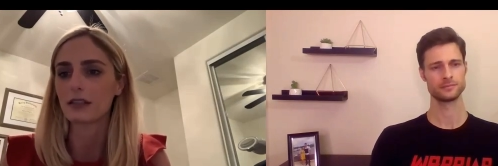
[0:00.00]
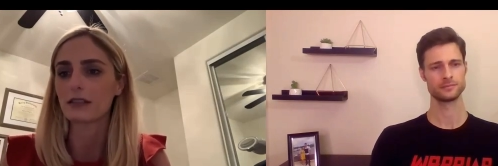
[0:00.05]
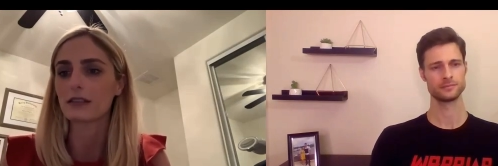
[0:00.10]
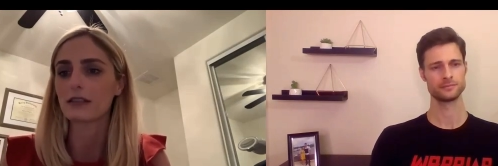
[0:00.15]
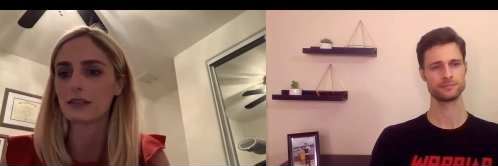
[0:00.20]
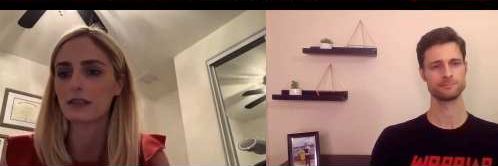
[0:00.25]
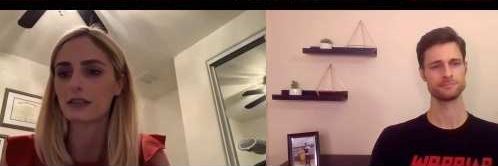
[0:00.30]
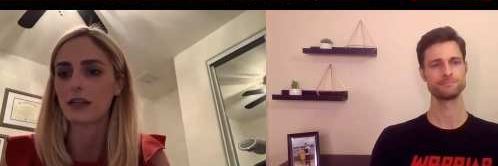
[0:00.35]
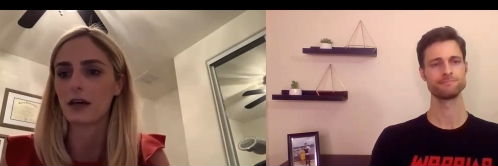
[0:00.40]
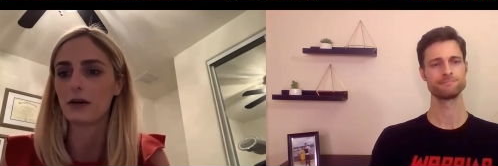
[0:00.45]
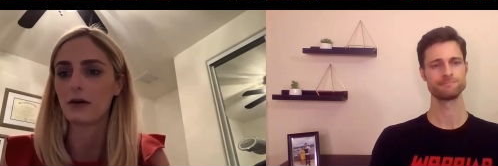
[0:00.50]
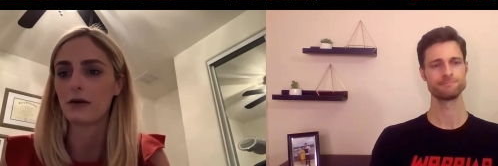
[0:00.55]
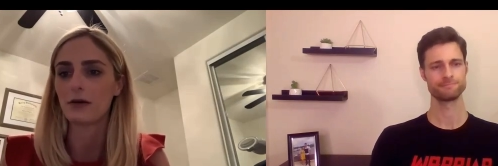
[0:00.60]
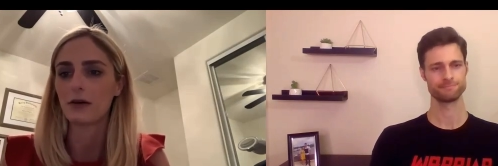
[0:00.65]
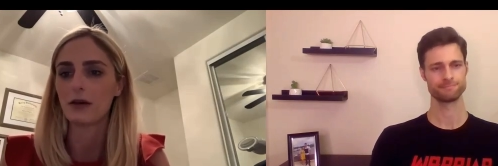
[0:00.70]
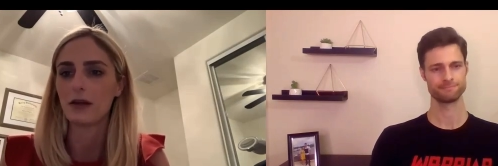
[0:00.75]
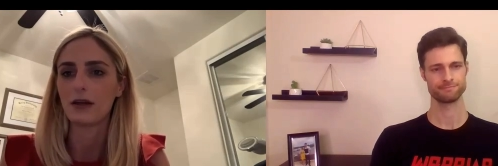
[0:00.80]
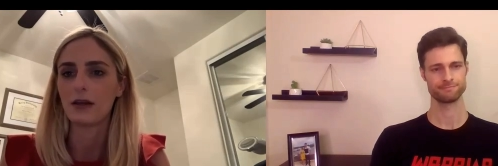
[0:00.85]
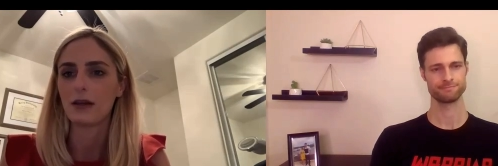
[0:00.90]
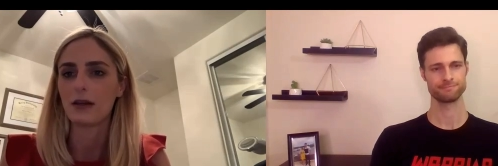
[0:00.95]
Speaker 1: So,
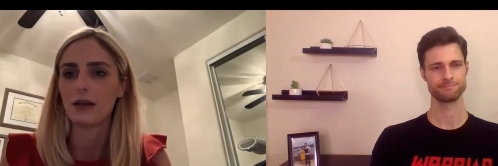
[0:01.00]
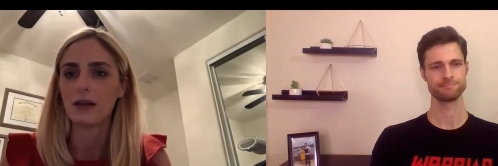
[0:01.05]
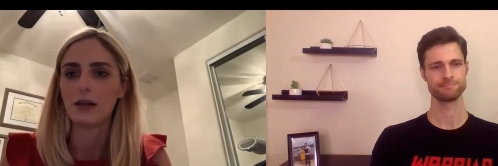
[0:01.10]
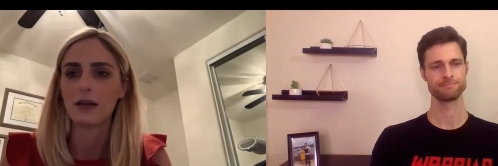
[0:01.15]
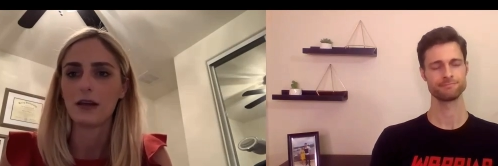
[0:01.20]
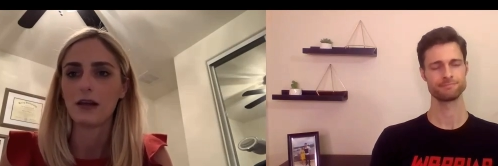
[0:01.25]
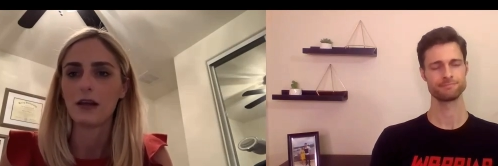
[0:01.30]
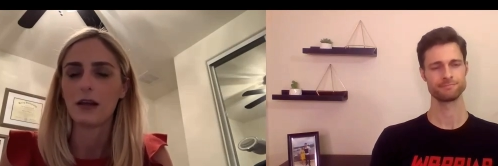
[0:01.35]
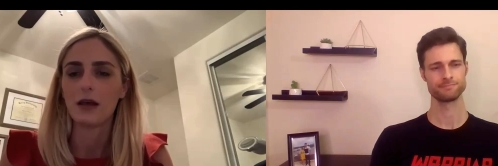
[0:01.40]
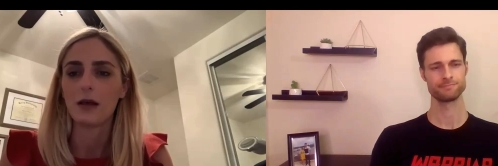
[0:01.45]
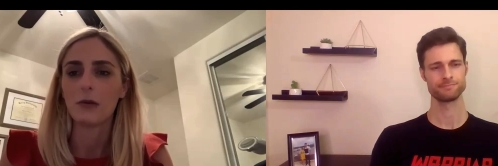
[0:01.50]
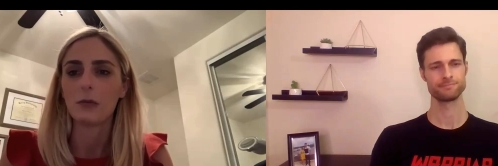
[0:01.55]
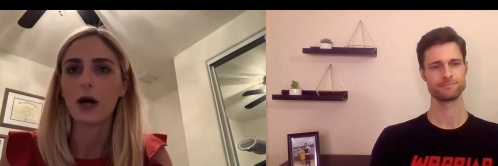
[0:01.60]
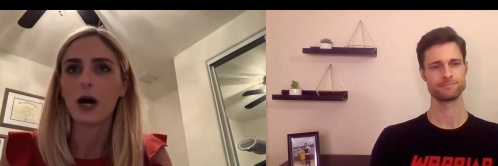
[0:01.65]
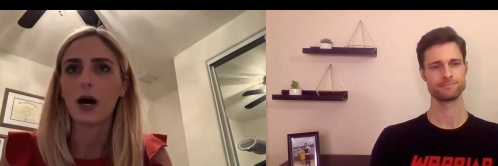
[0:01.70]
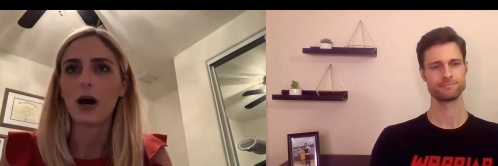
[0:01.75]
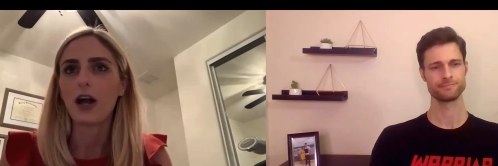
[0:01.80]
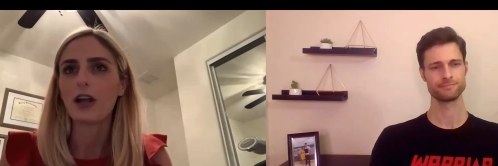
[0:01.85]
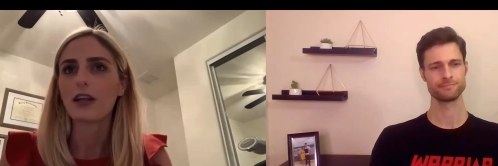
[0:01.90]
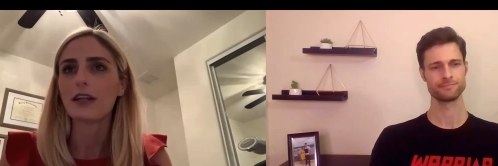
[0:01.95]
but
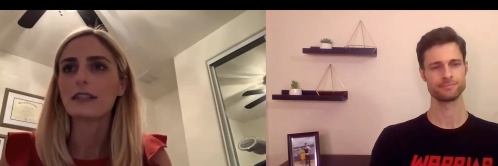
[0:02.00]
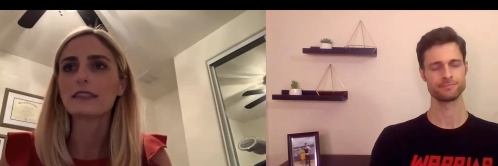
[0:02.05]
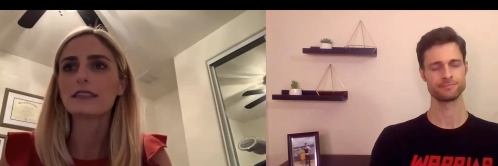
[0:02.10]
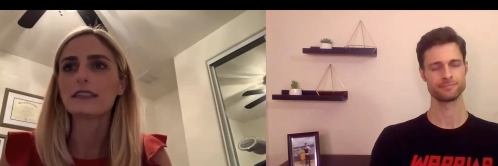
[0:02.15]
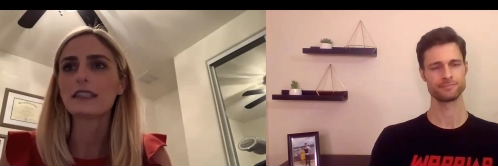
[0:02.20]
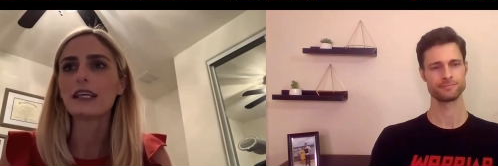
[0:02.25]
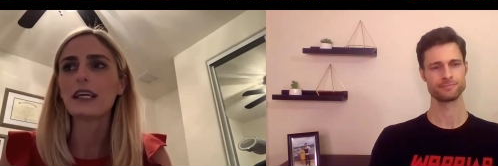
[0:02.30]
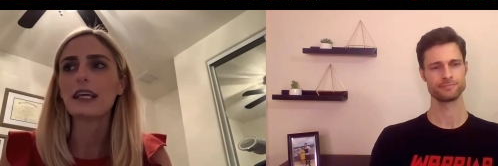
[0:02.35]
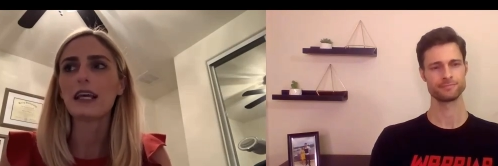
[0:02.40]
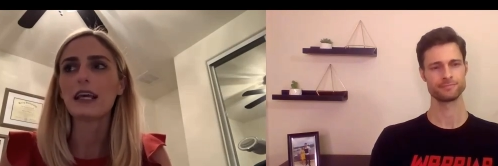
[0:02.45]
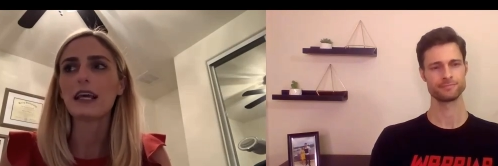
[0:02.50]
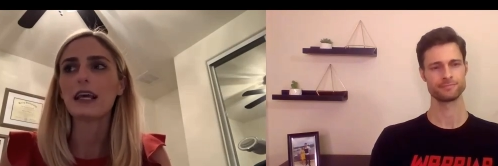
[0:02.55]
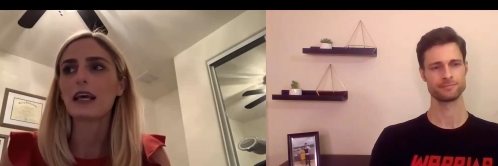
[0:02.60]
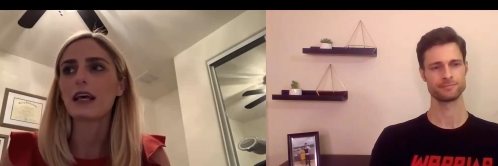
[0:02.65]
honestly,